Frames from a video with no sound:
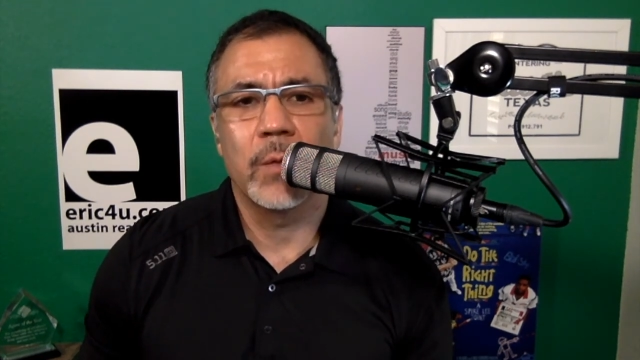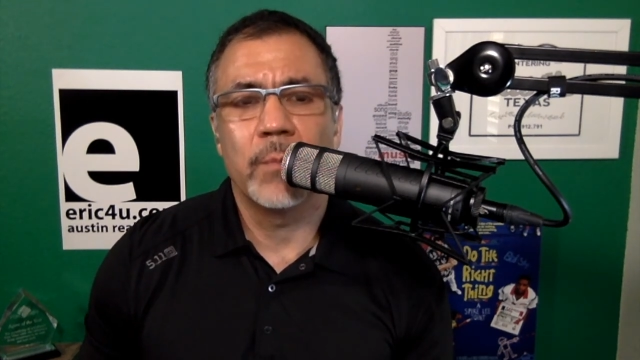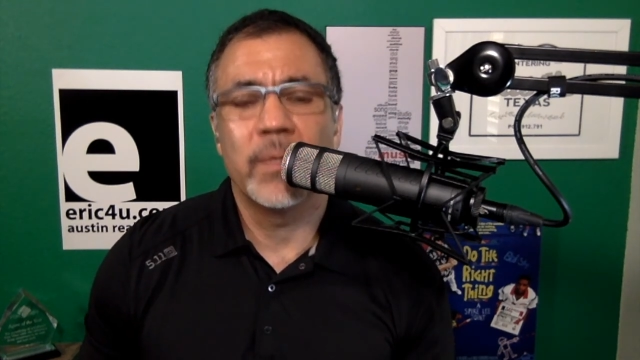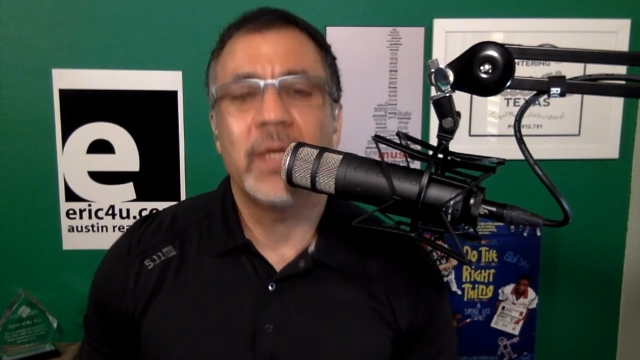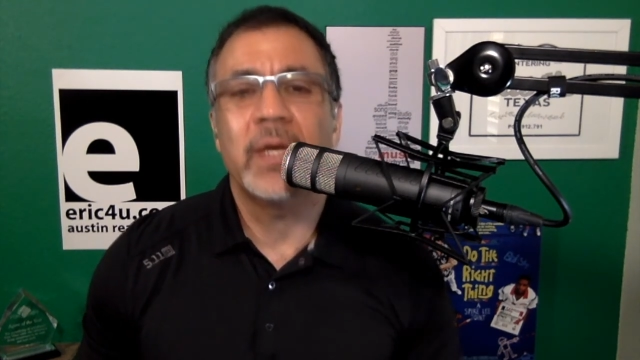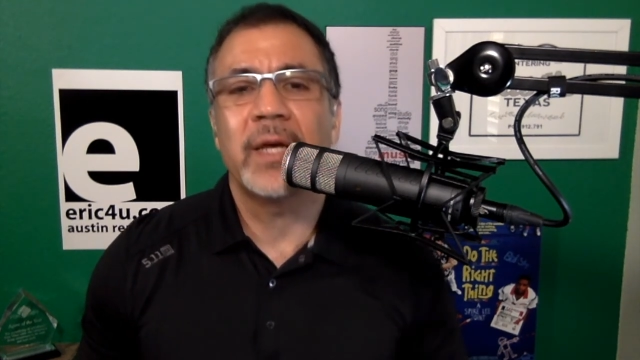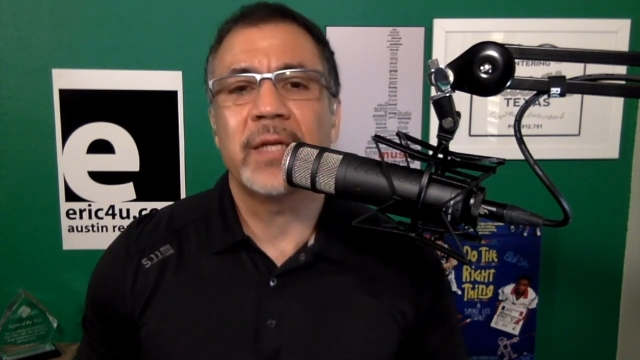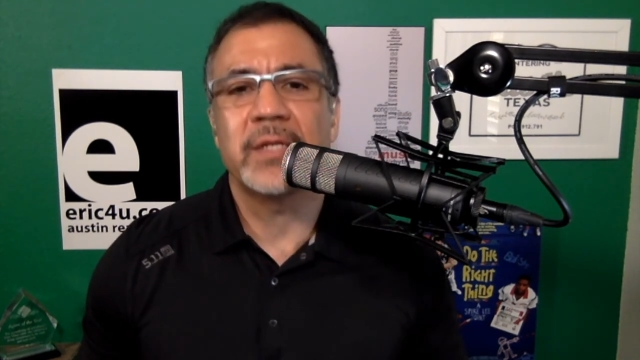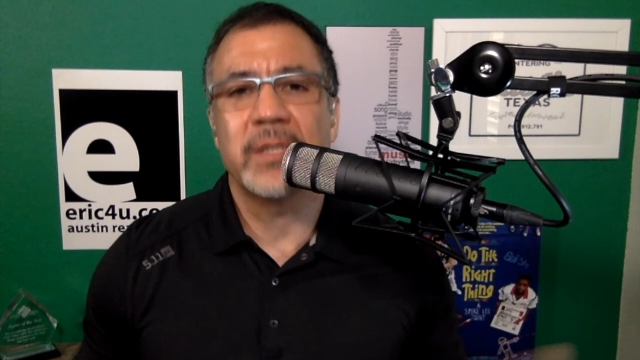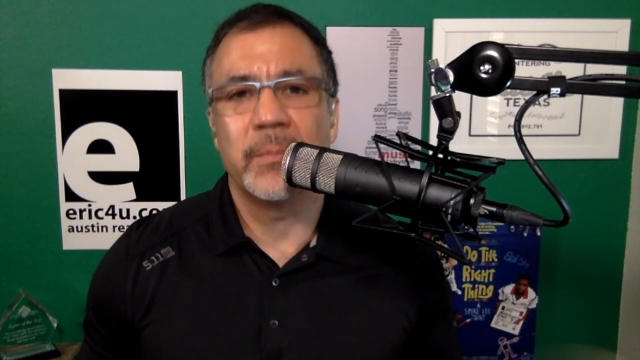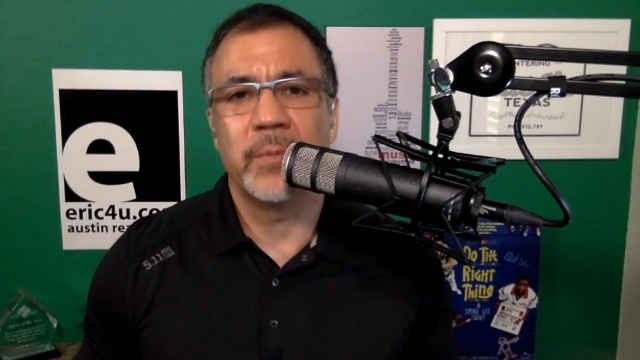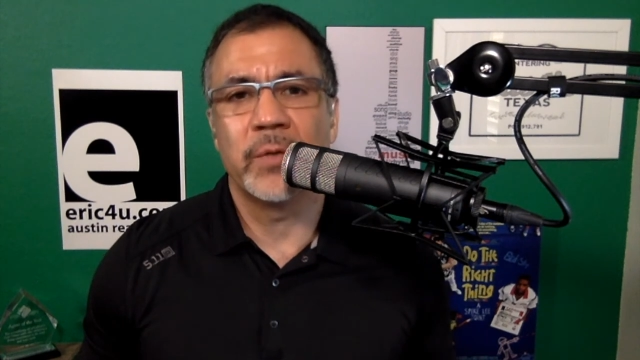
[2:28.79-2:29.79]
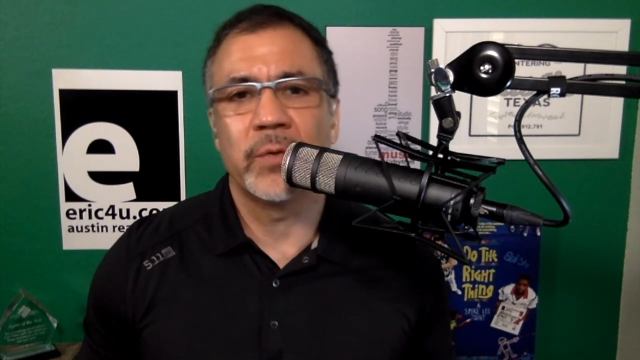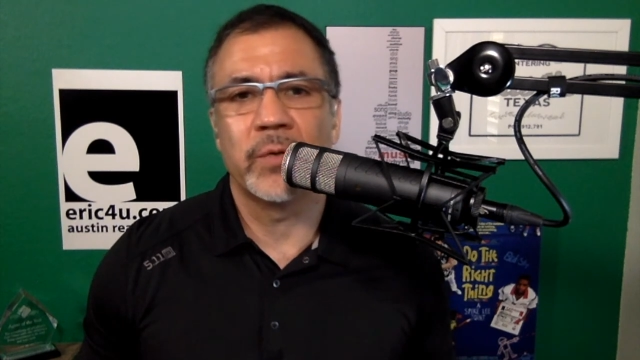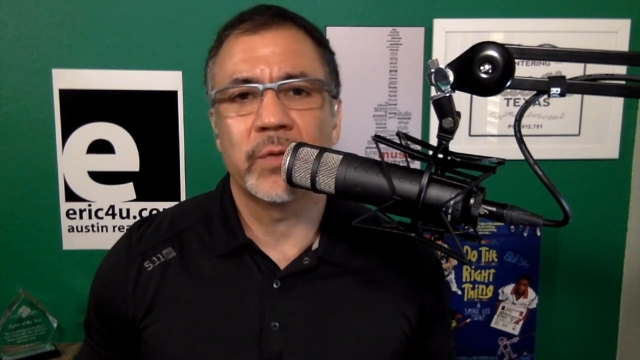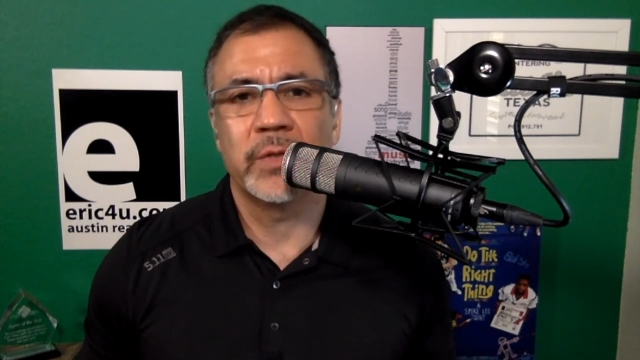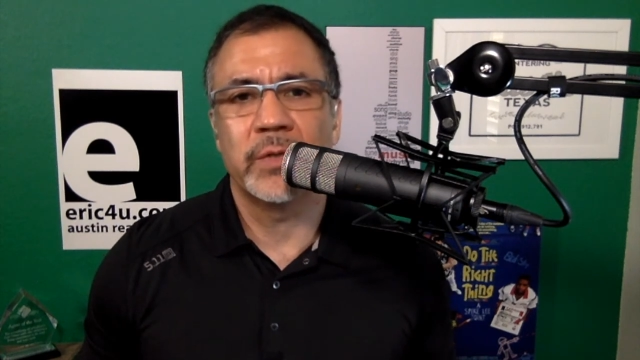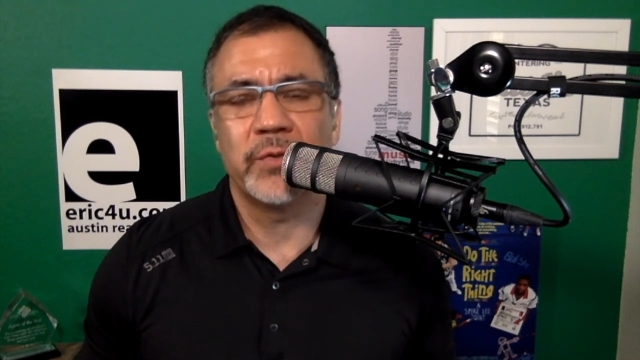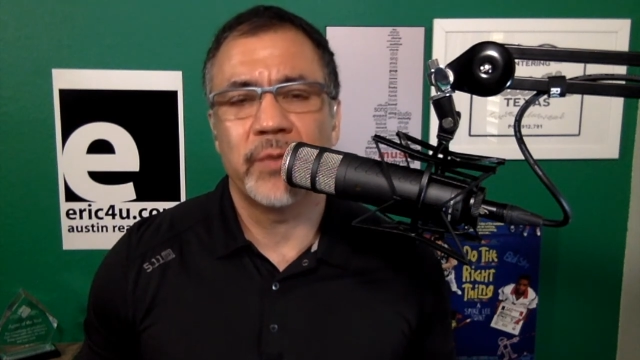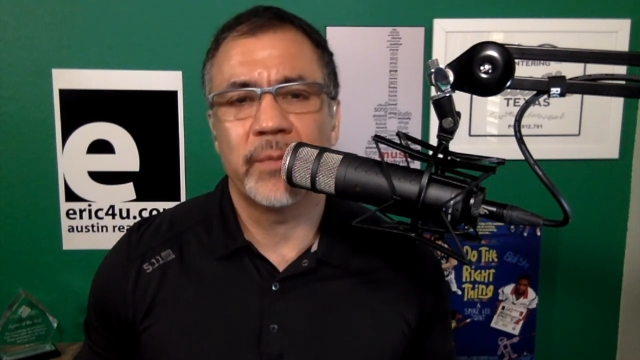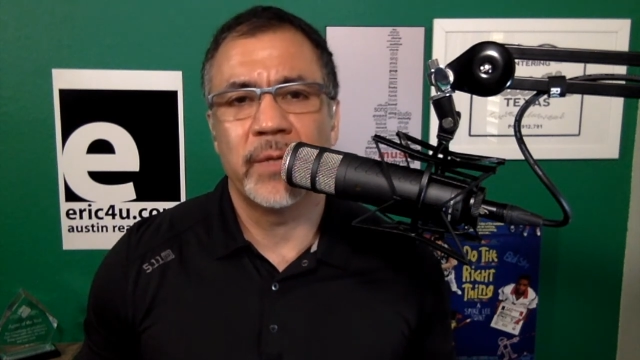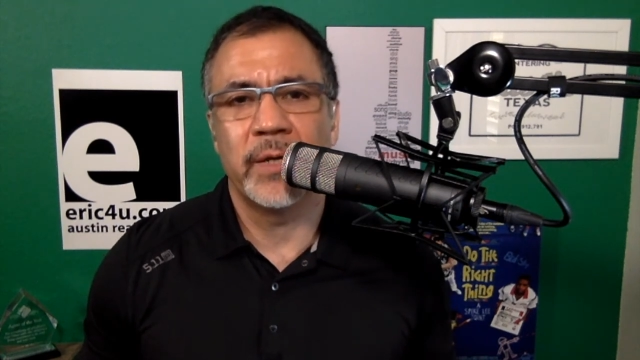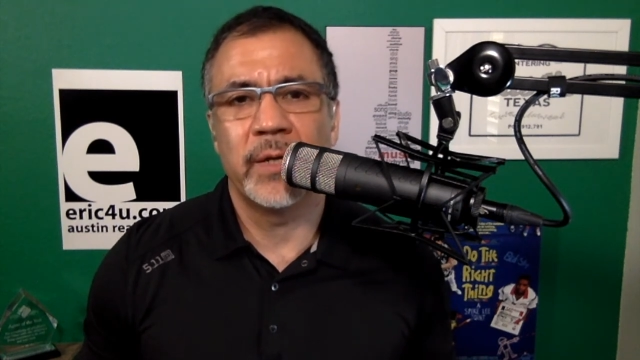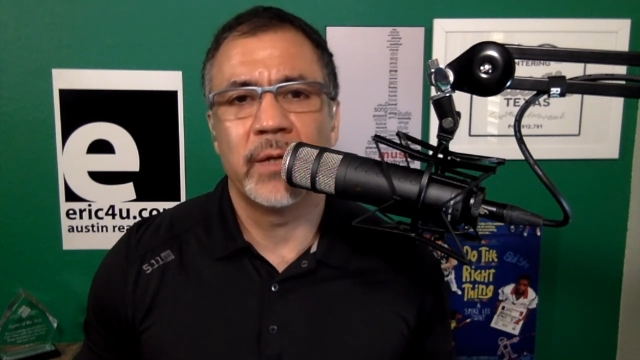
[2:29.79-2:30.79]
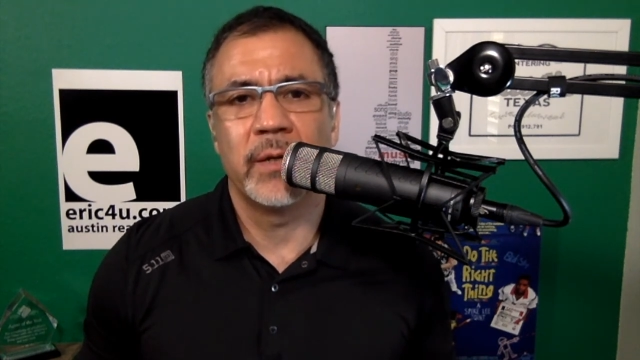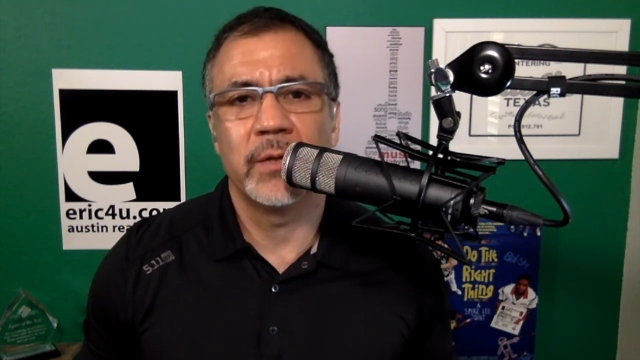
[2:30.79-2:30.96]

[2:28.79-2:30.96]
Because the builder contributed